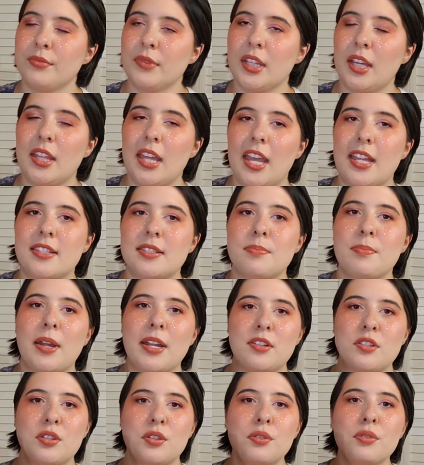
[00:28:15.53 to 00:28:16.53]
It's my
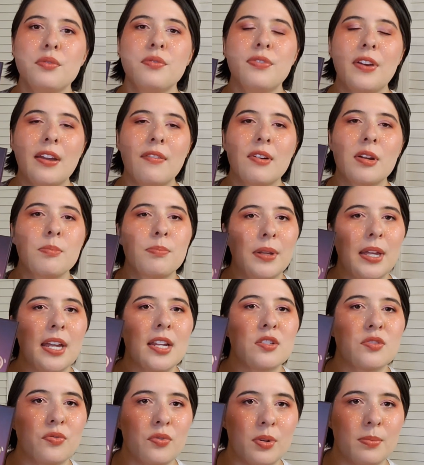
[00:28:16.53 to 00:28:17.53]
two favorite BH
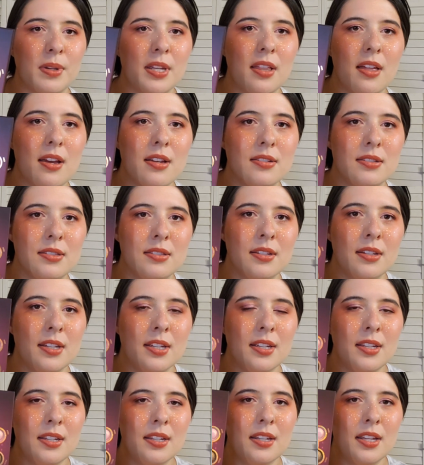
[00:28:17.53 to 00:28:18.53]
formulas
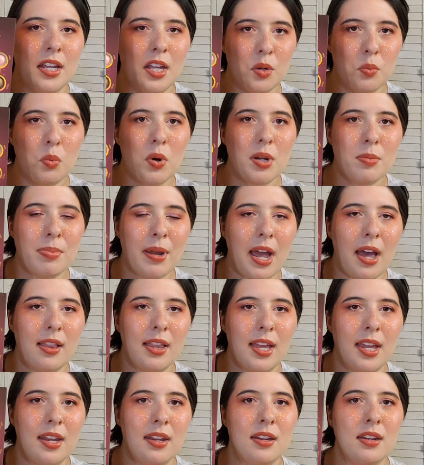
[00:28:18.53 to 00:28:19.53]
in one
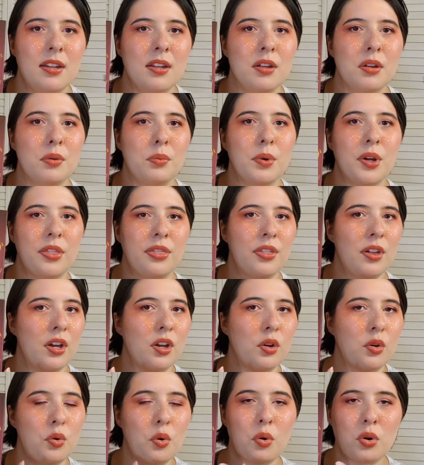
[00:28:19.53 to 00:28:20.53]
palette with
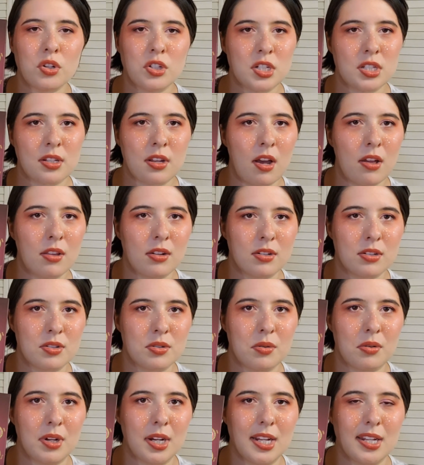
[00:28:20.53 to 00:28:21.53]
gorgeous color
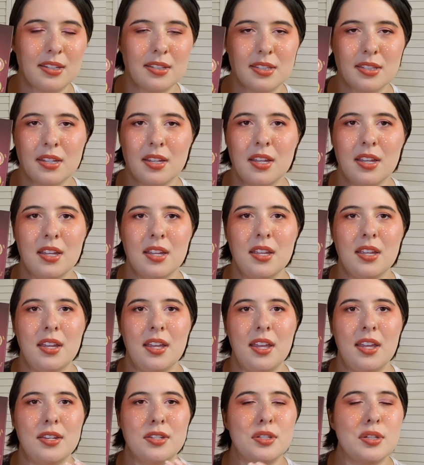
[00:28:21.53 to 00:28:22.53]
stories,
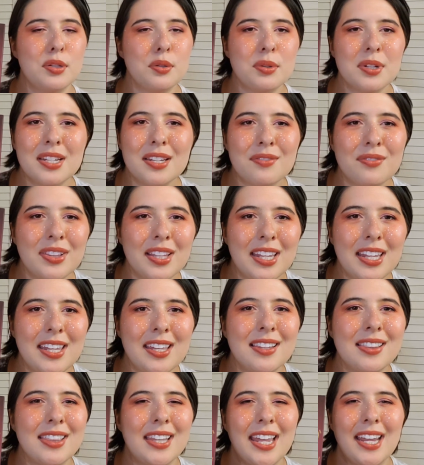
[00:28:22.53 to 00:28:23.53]
intuitively
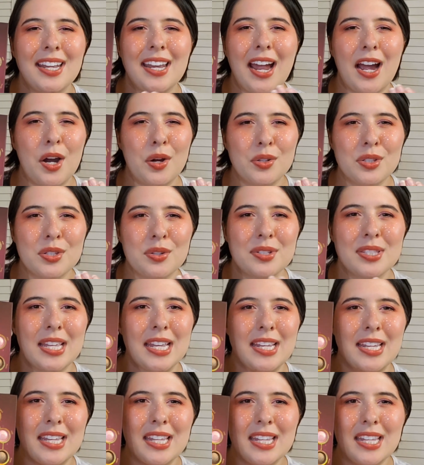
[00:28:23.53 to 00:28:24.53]
laid out, so
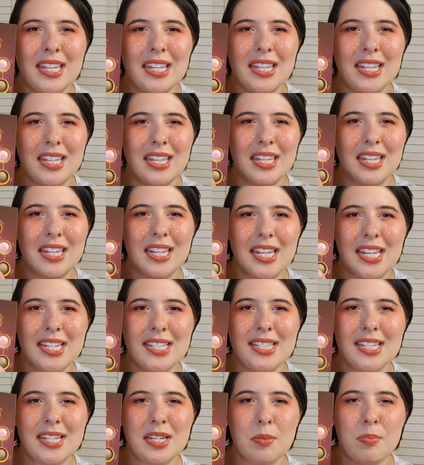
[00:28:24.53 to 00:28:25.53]
it's
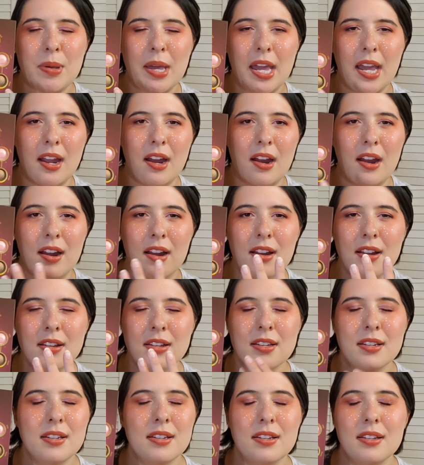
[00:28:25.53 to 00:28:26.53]
easy to pair,
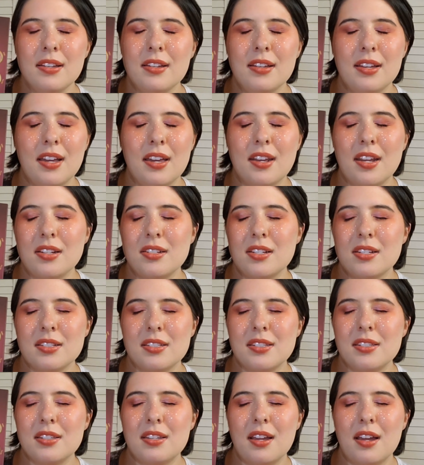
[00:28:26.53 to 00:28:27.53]
and I
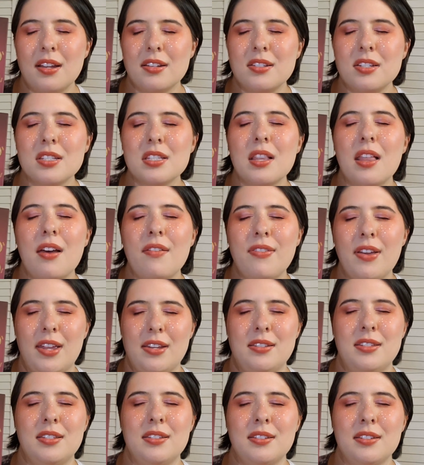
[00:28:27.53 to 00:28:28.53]
just love
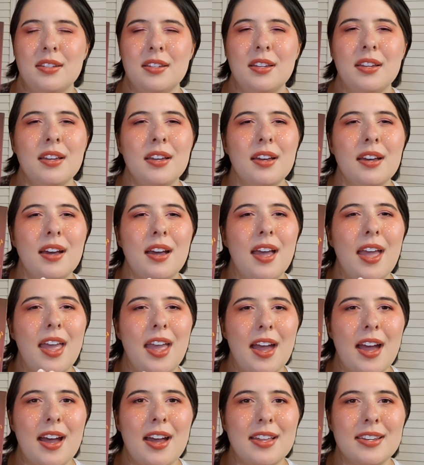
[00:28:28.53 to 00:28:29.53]
it.
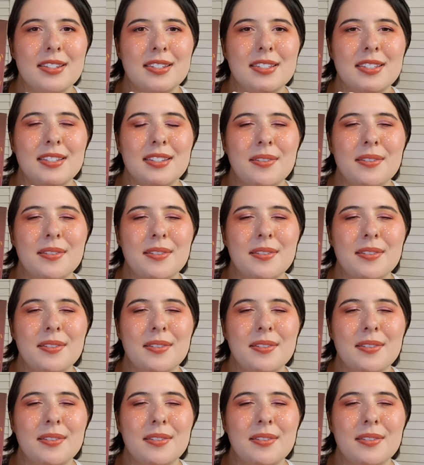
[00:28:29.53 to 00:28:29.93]
And